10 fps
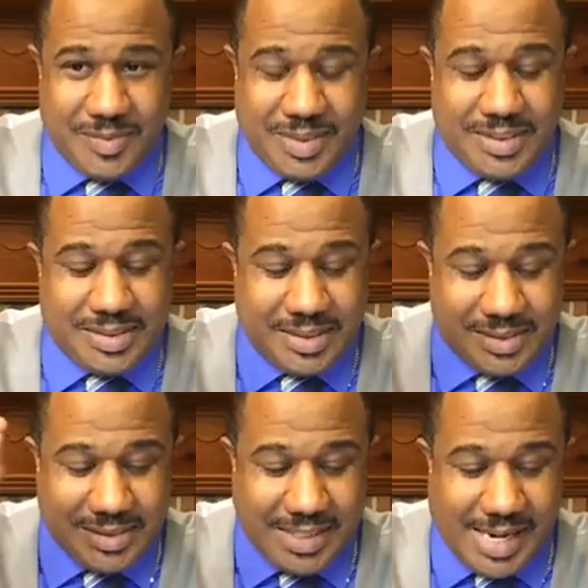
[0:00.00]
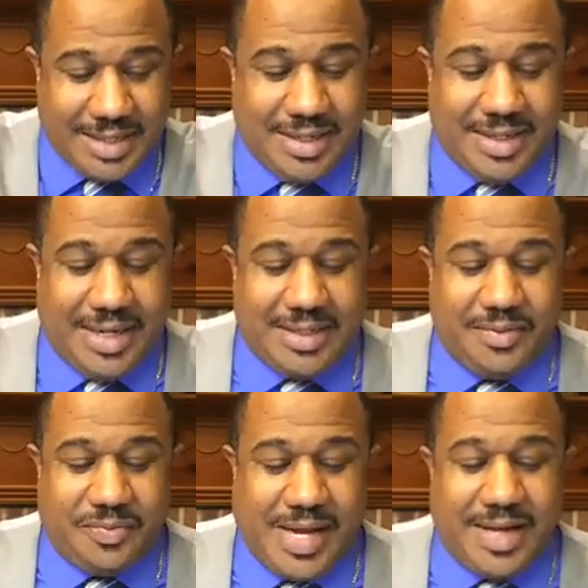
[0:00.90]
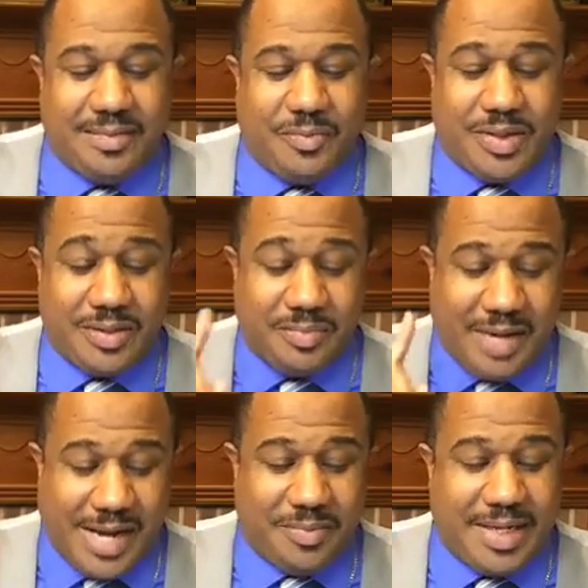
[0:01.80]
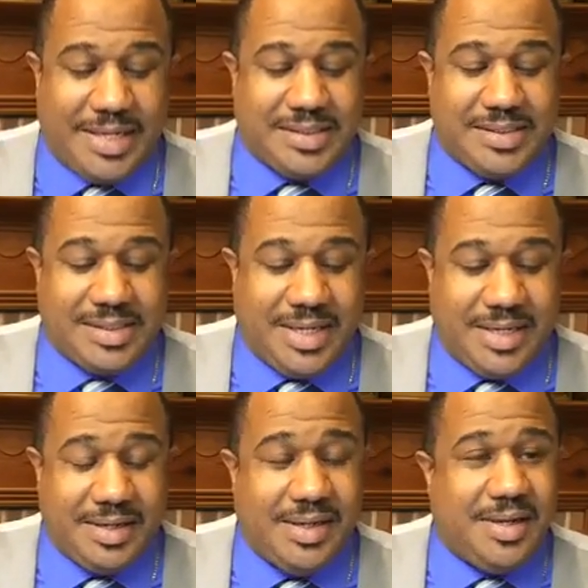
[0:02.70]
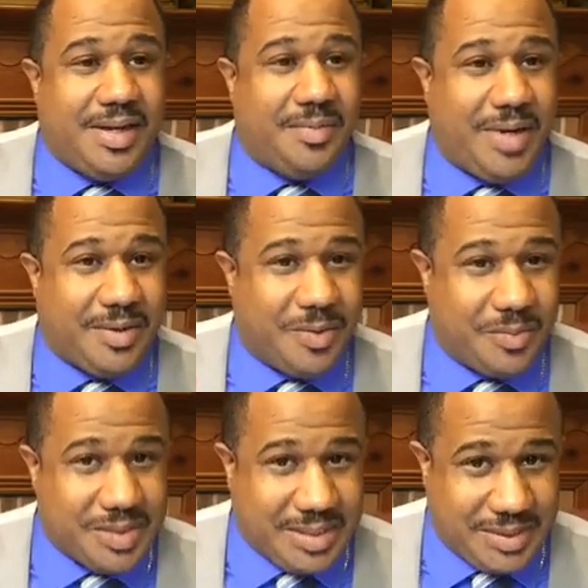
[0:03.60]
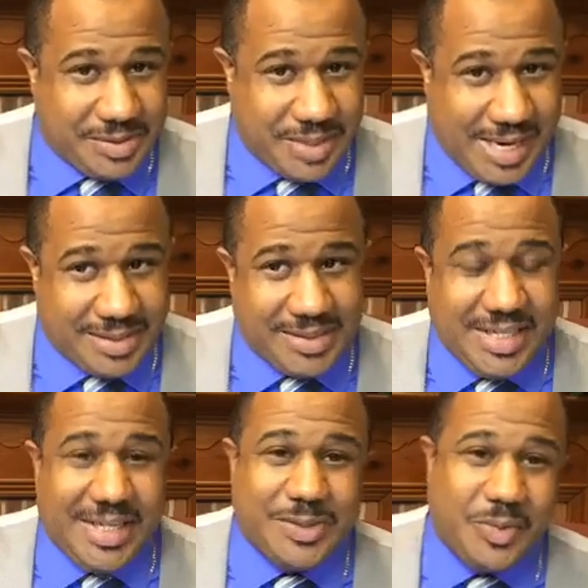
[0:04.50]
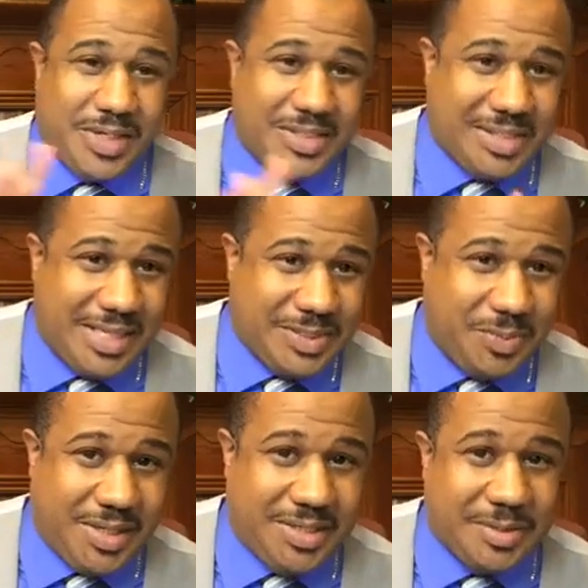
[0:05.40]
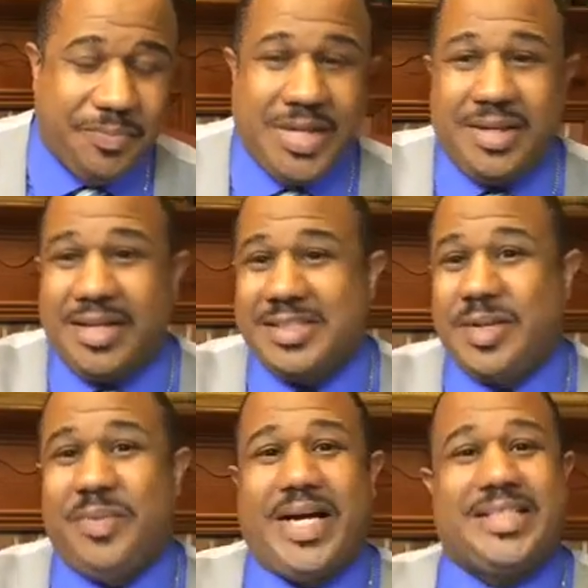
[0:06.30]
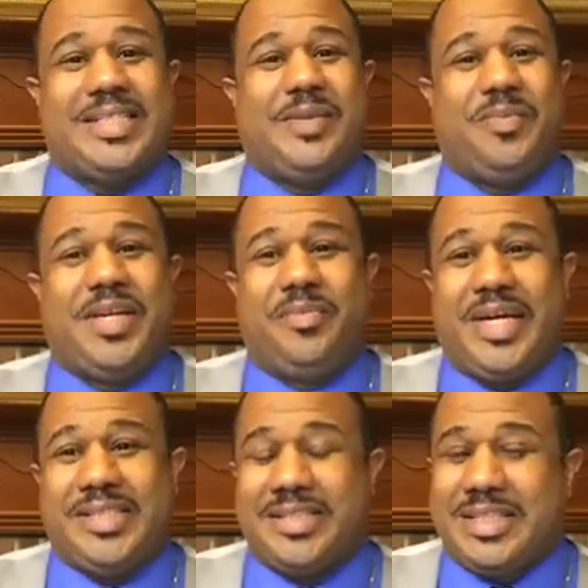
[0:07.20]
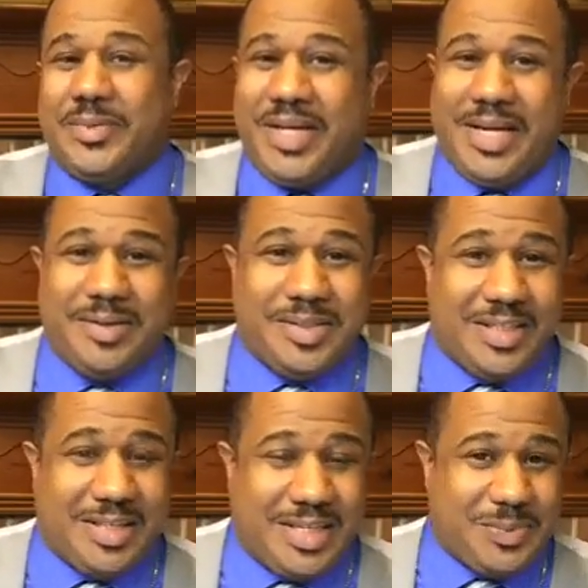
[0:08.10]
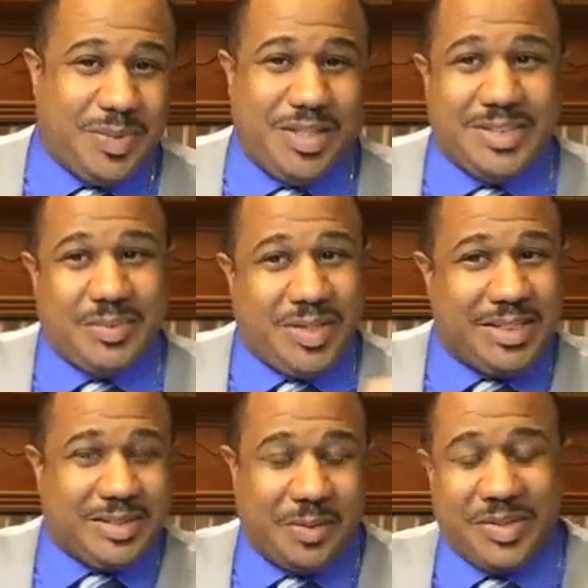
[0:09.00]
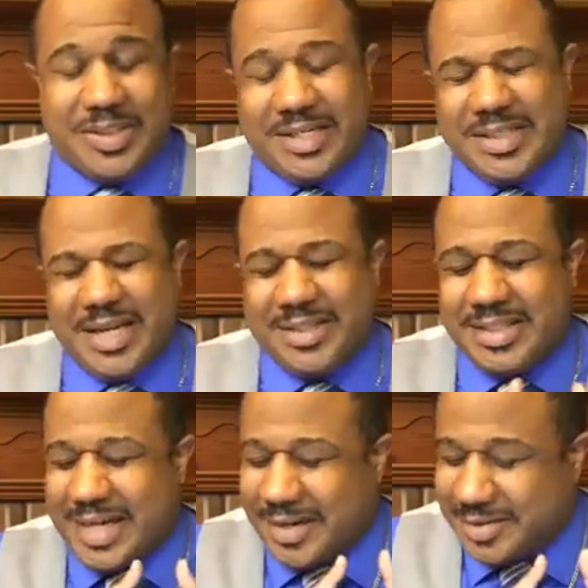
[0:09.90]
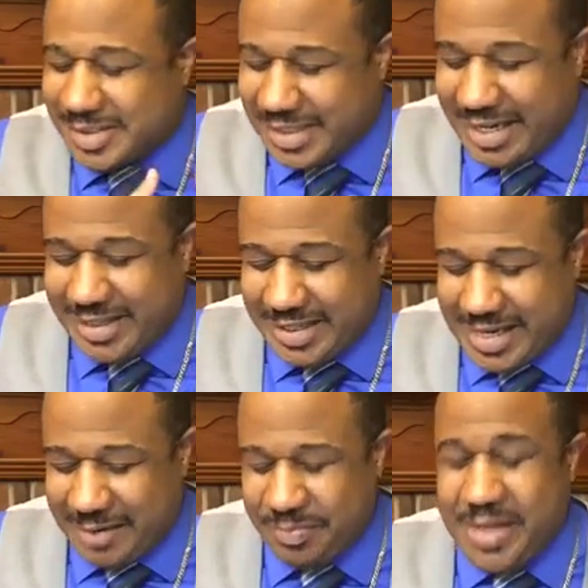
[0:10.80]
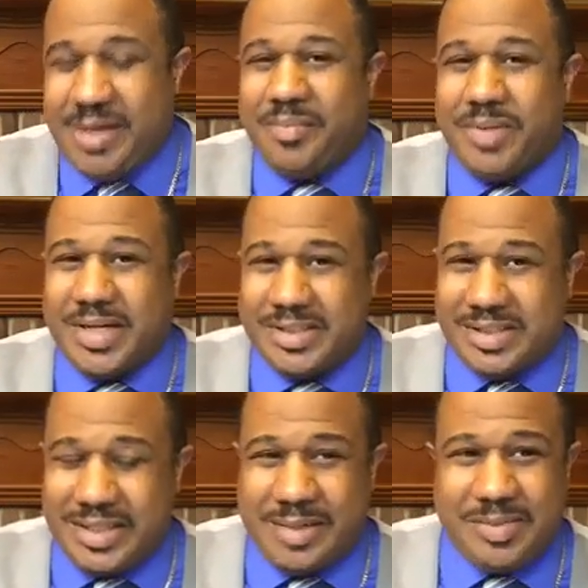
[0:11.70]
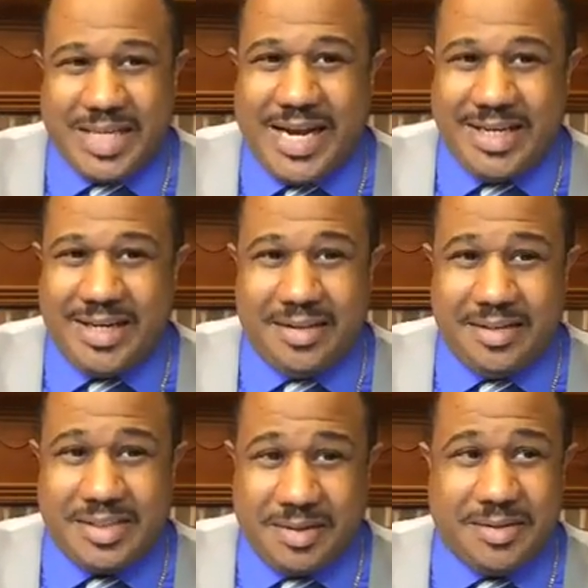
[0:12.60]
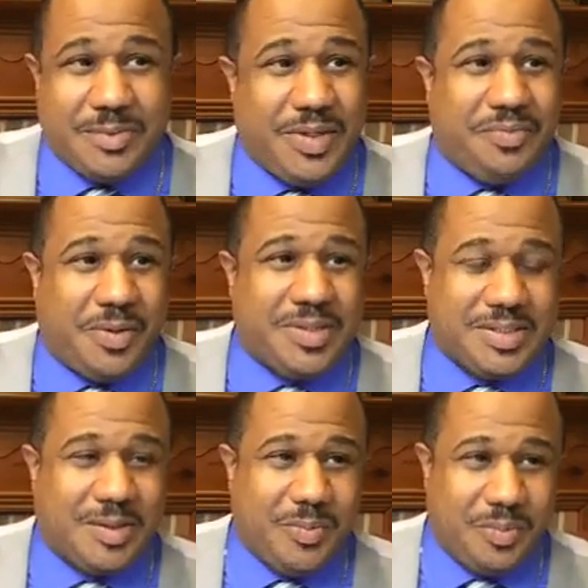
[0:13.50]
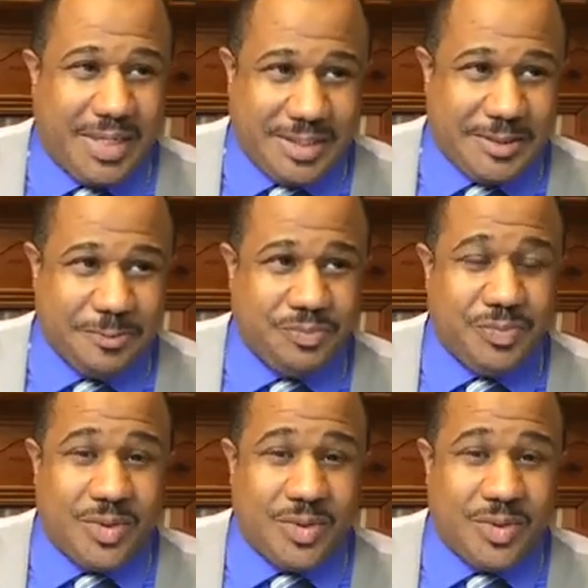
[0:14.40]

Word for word: this does not negate the fact what the Bible has to say about homosexuality as well as lesbianism. Now, somebody sent me a message said, "Well, Hankerson, lesbianism is homosexuality." I understand that, but it seems like in the church we focus so much